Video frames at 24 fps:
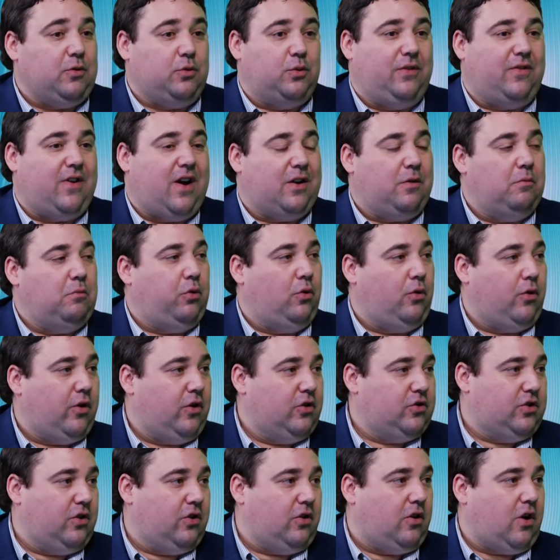We've got
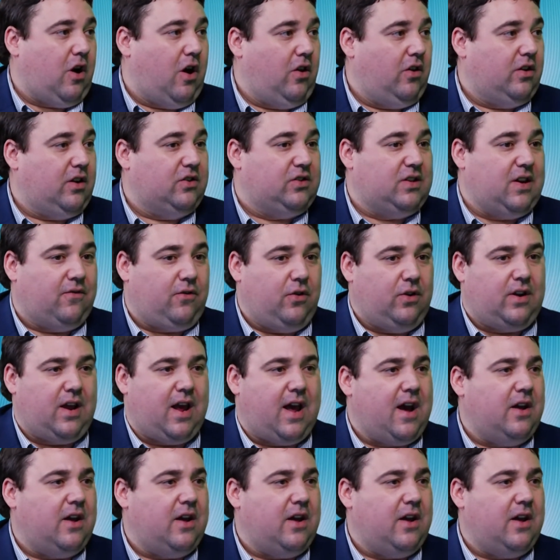employers that are calling us every day.